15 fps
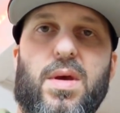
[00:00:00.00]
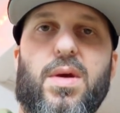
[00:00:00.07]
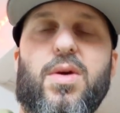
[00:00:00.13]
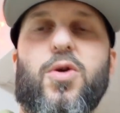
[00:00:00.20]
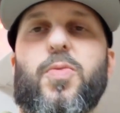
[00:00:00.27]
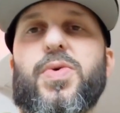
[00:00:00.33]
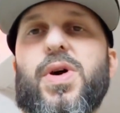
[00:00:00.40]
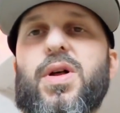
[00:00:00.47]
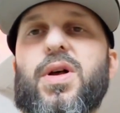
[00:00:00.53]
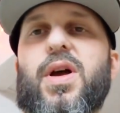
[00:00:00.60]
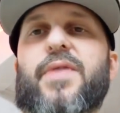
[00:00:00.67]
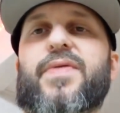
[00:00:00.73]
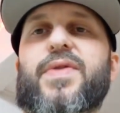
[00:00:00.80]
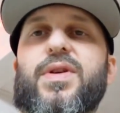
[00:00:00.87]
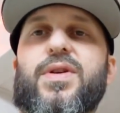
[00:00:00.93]
Hope you all are
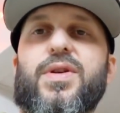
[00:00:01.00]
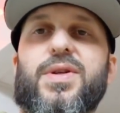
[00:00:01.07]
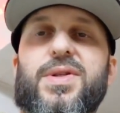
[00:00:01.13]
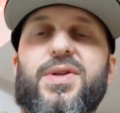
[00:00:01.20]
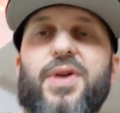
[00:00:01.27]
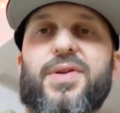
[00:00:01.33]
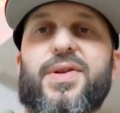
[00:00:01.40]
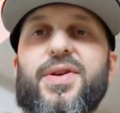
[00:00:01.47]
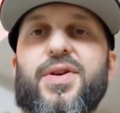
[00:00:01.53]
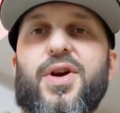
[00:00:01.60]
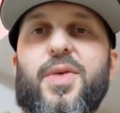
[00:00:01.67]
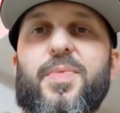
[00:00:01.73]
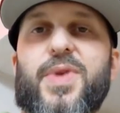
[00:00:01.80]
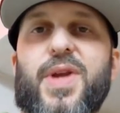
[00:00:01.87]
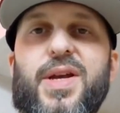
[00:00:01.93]
having a good start to your
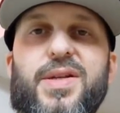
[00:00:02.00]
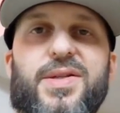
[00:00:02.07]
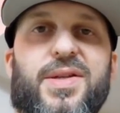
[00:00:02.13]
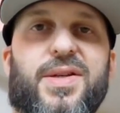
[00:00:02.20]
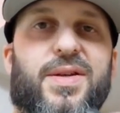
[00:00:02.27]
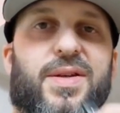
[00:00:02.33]
hump days.